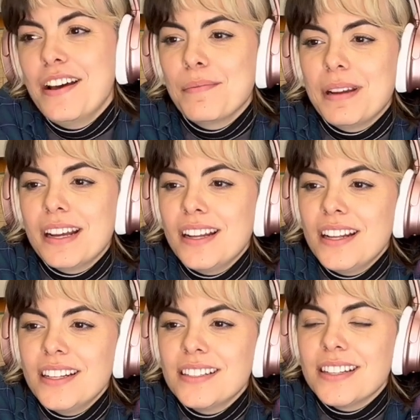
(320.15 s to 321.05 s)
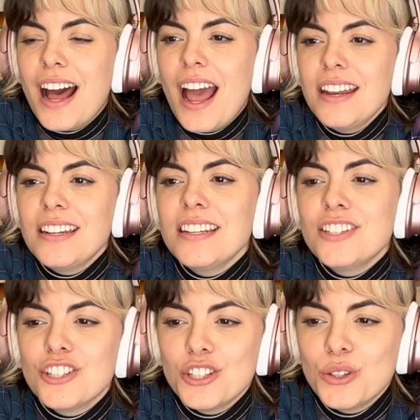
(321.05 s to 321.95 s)
because I need
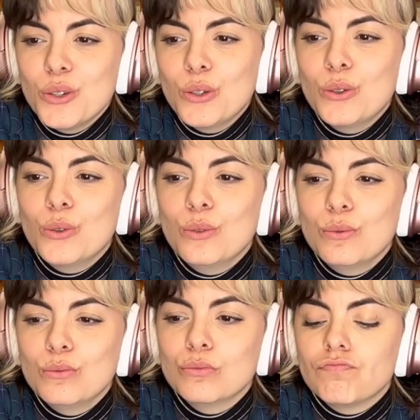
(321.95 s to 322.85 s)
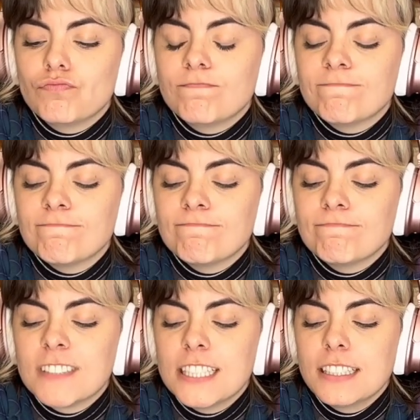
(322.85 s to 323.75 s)
to
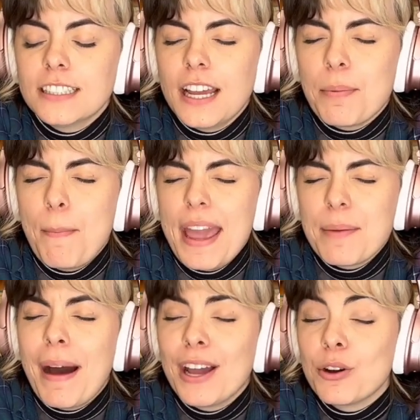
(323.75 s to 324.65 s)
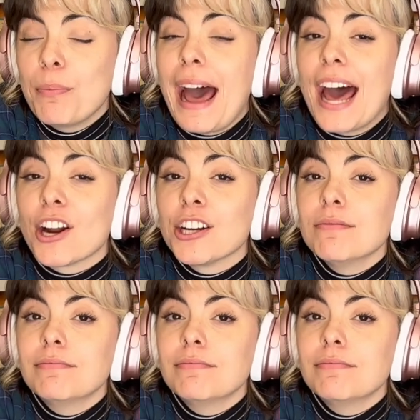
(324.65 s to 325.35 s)
like make my own pattern.